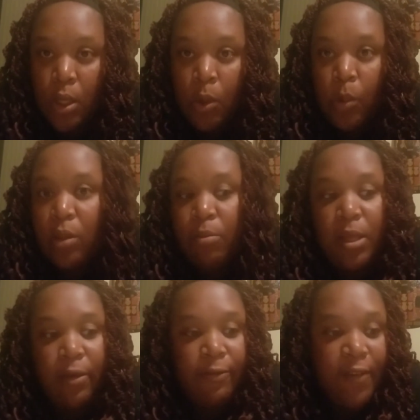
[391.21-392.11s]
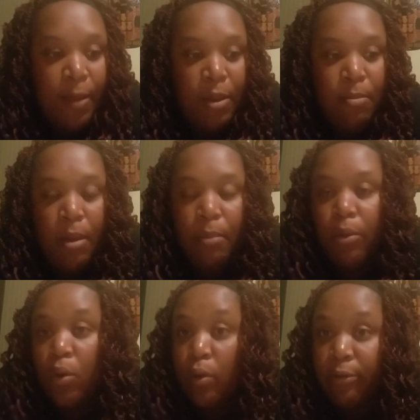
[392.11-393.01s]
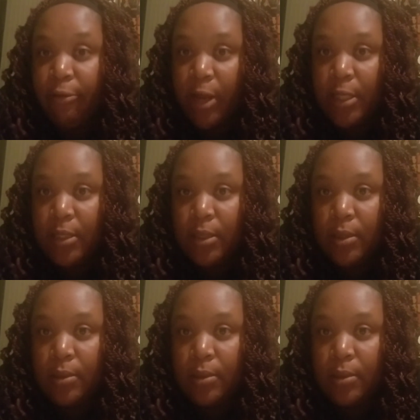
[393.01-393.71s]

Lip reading: whether it be a family member or a friend.